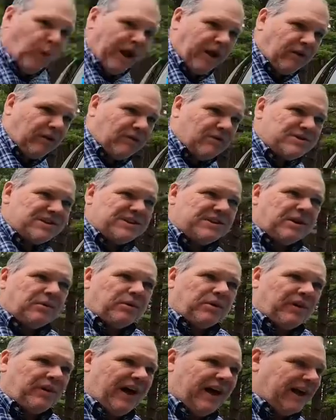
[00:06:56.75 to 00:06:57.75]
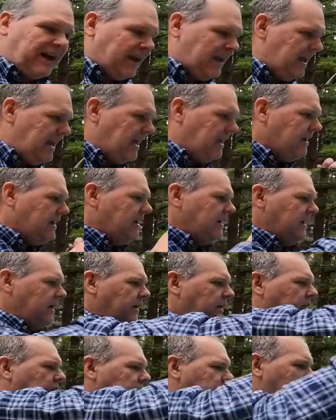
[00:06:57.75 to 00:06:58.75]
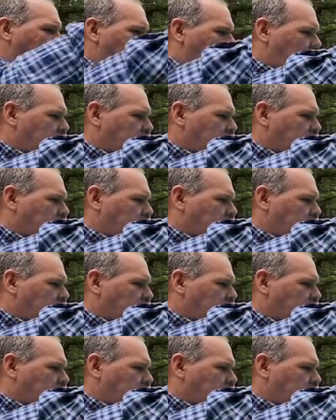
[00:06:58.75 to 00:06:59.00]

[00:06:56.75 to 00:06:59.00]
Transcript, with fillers: wet clothes in there with a lot of heat. You're gonna need a